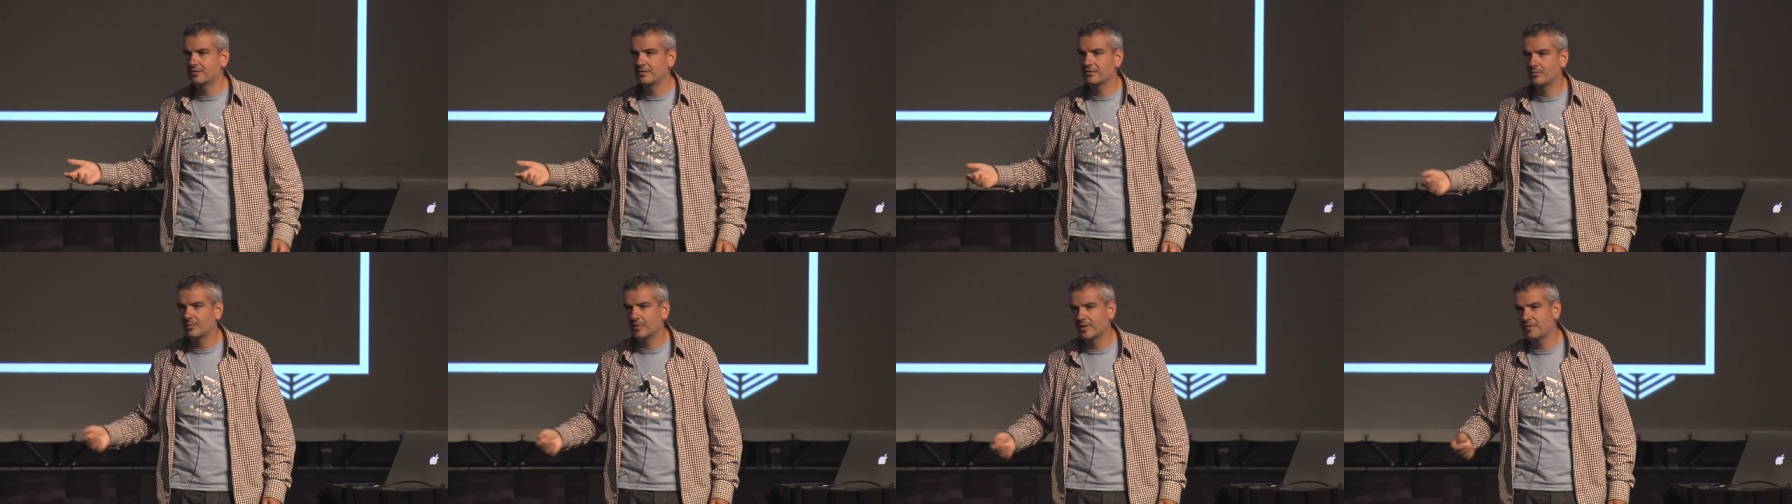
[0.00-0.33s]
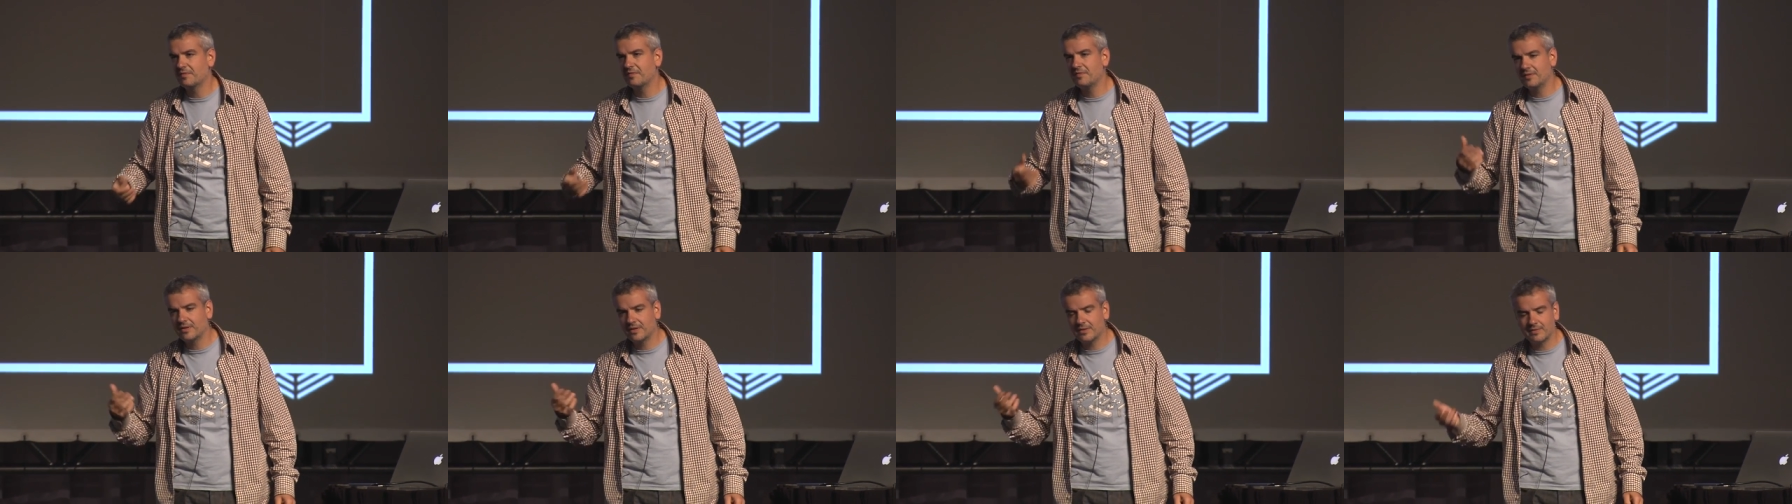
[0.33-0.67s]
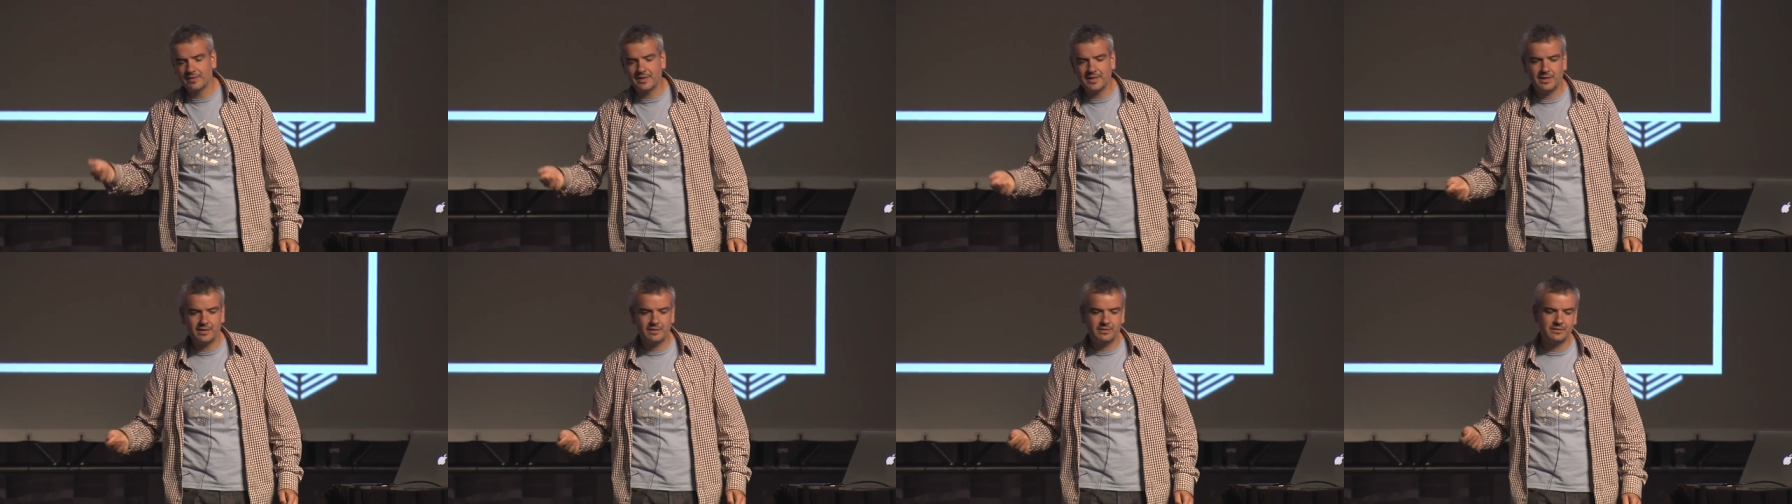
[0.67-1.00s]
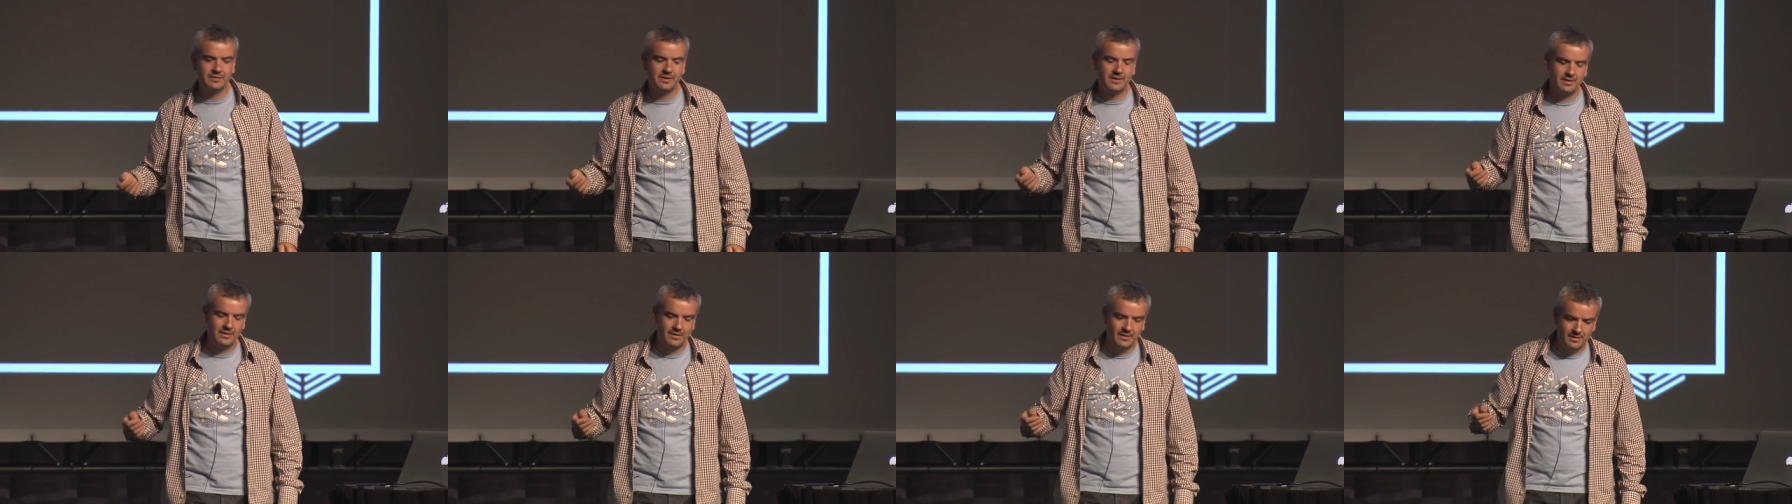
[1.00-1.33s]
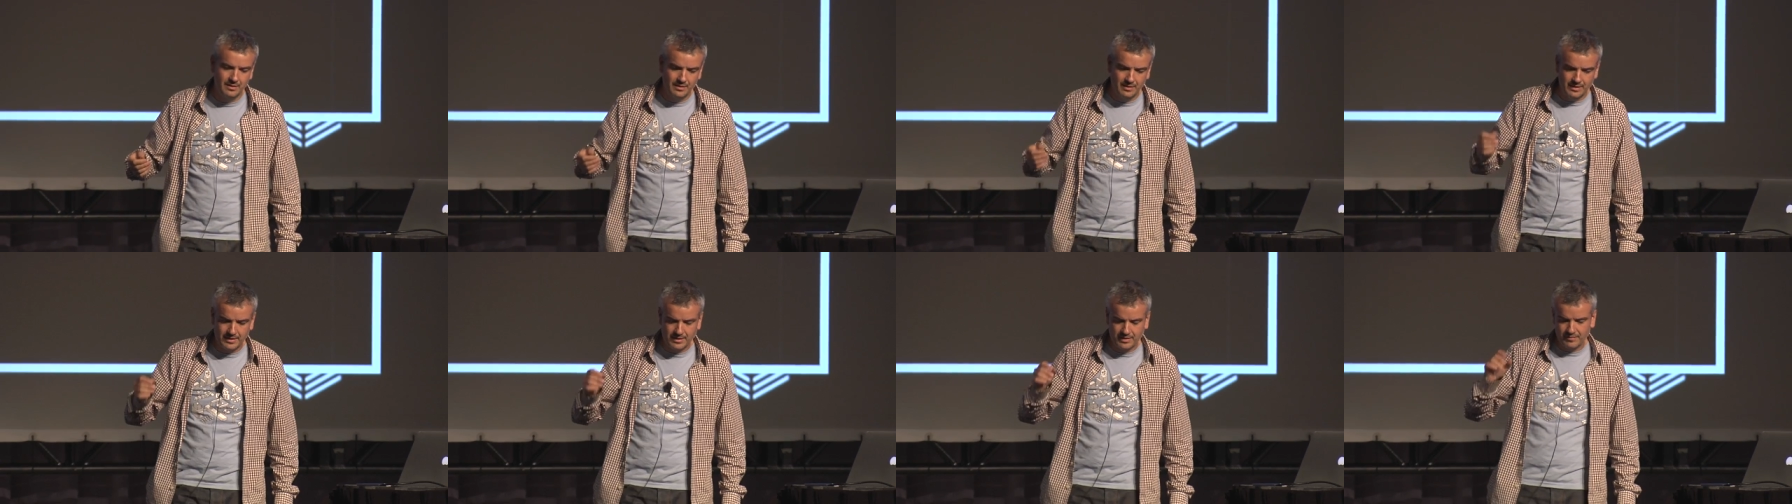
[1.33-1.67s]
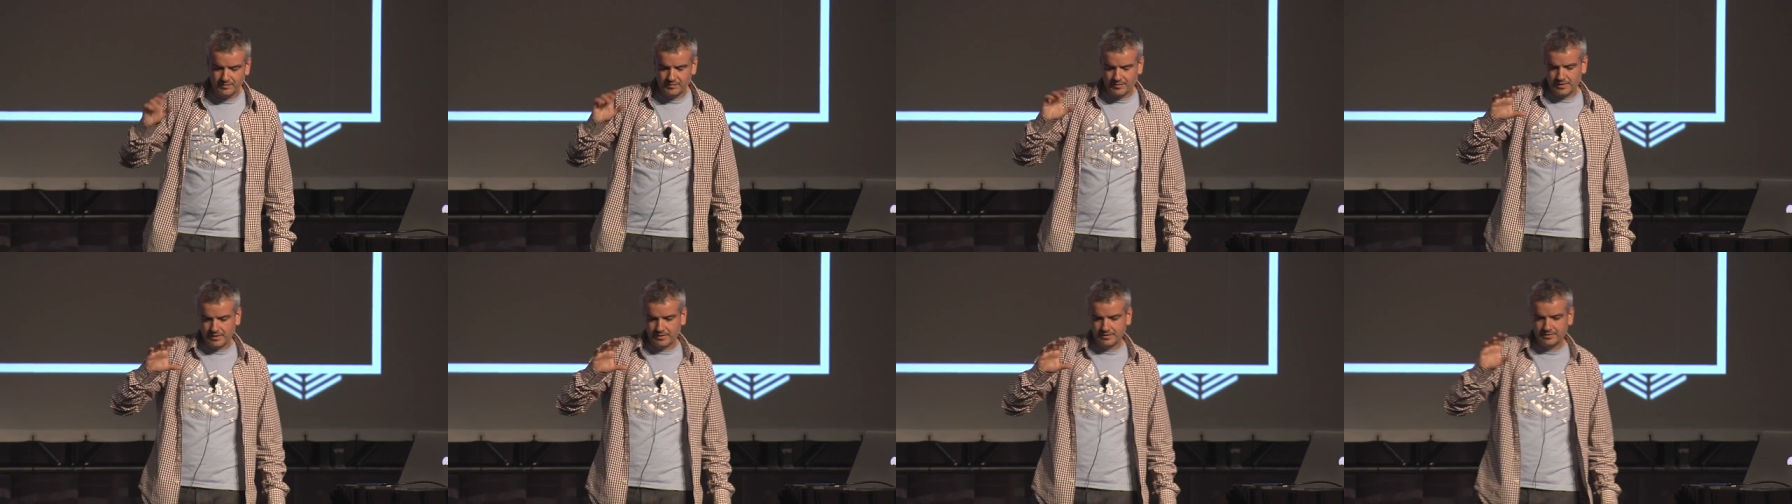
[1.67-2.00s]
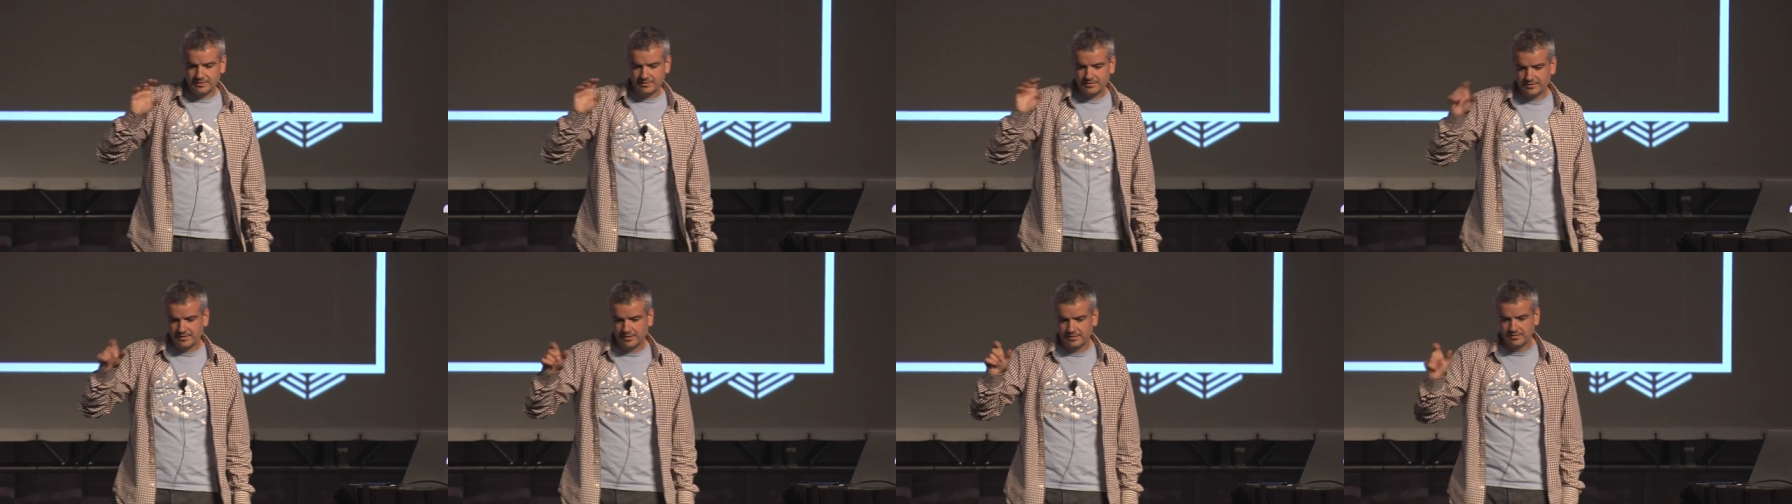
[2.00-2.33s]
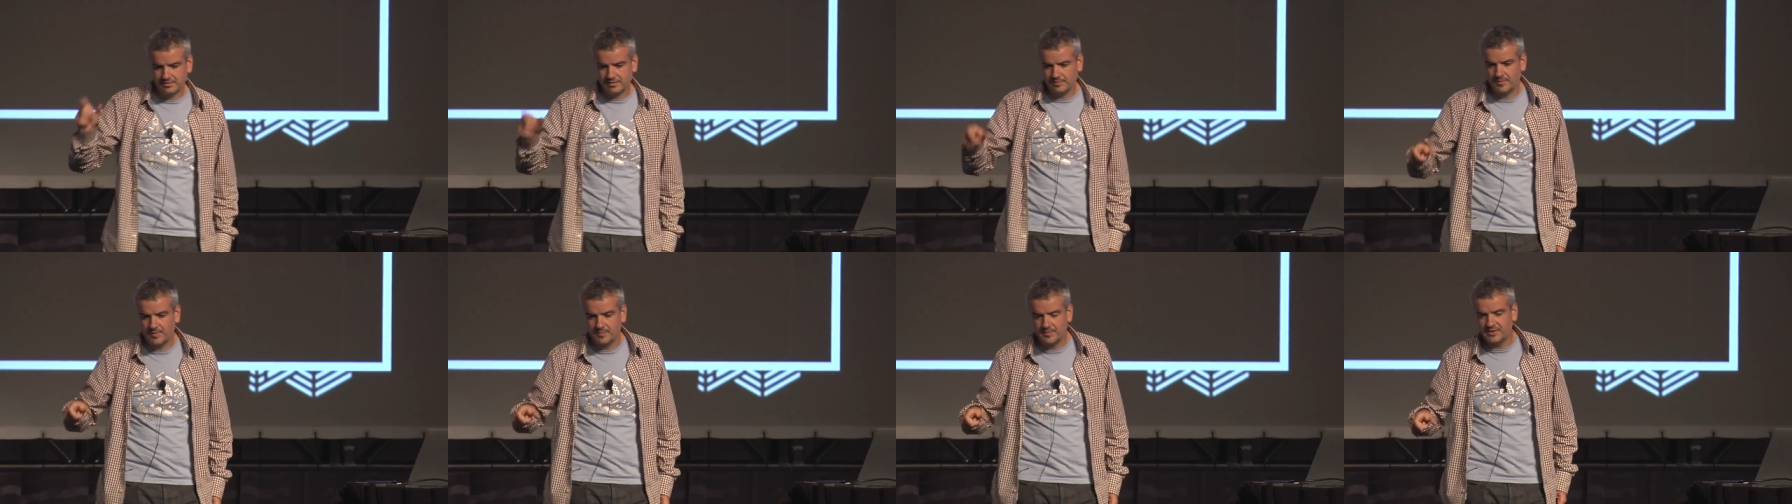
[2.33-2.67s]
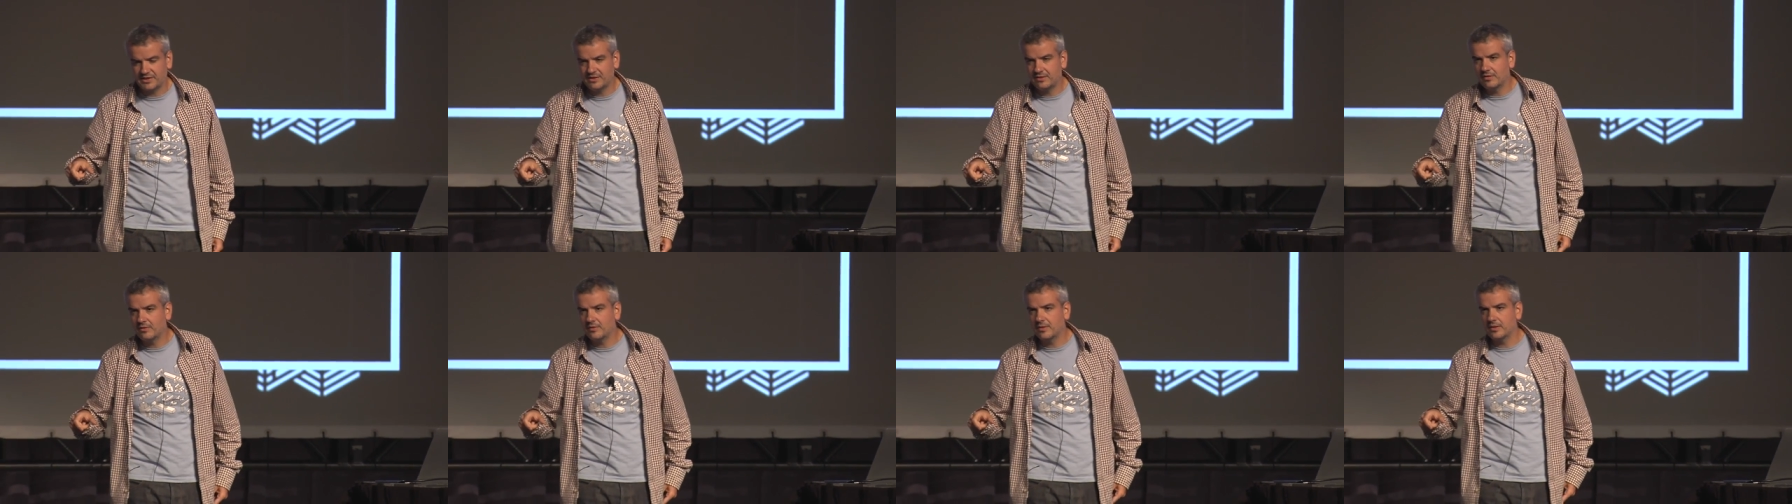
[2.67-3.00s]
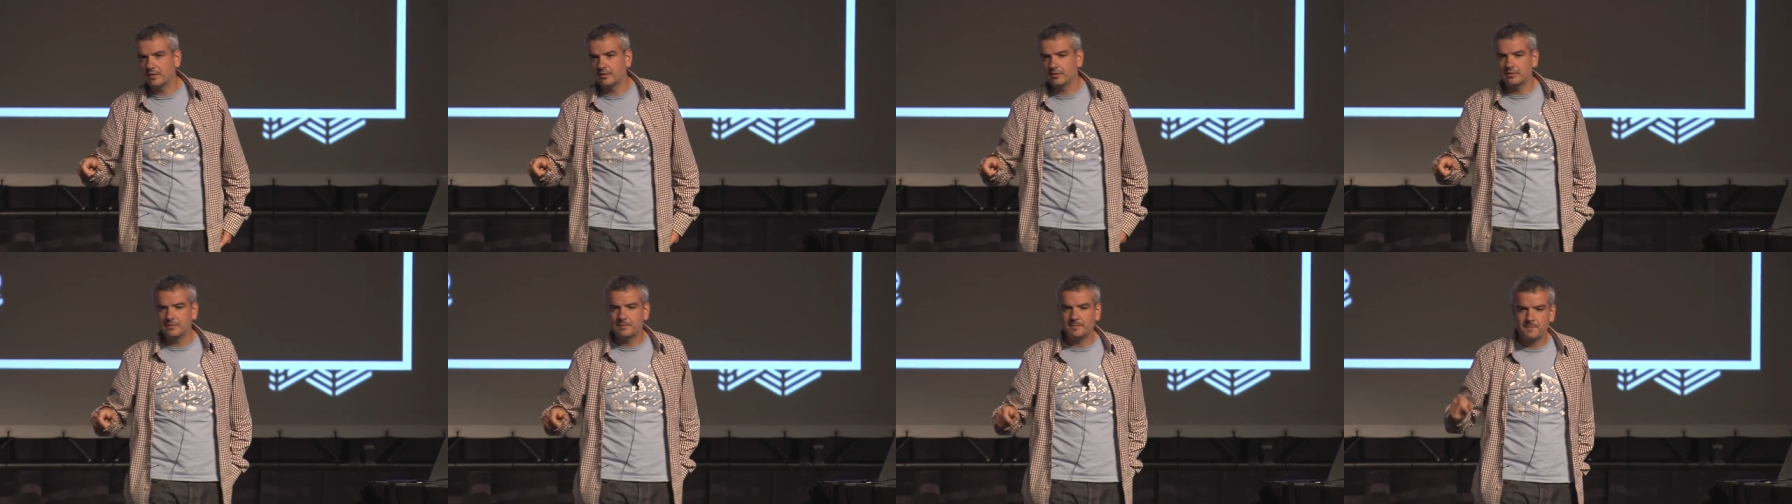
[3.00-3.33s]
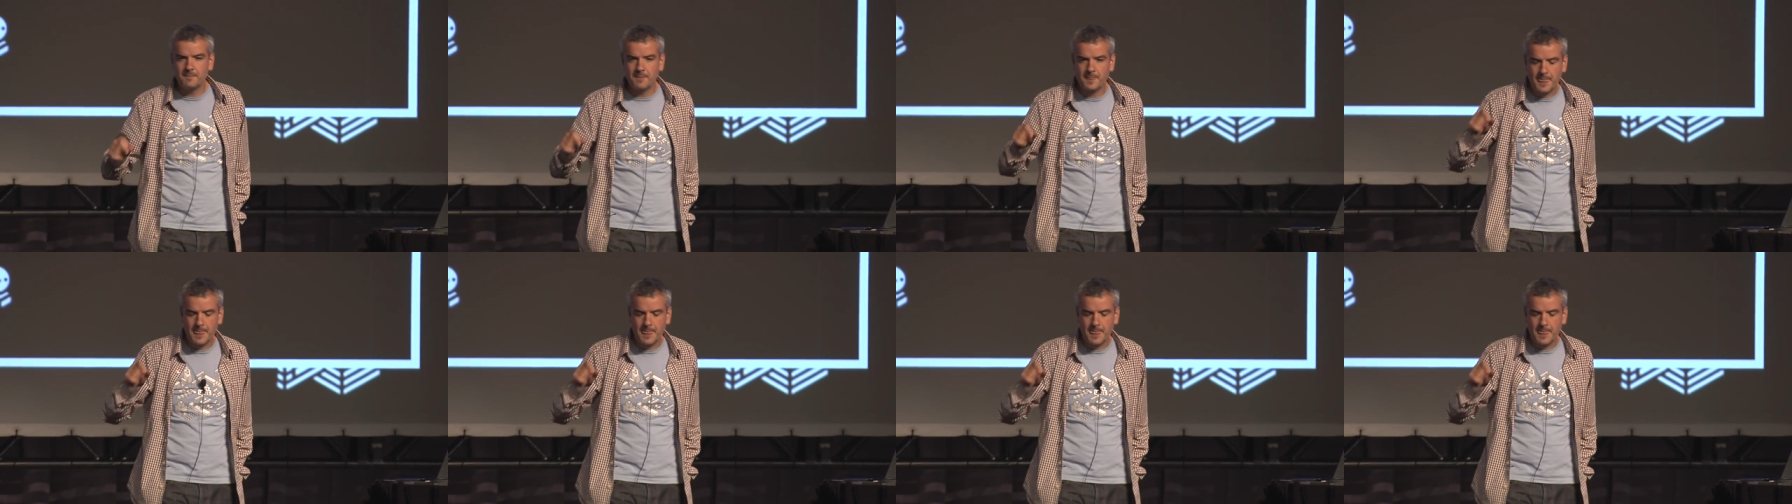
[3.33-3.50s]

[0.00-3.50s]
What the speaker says: They don't want to figure out, like if an artist sets up a material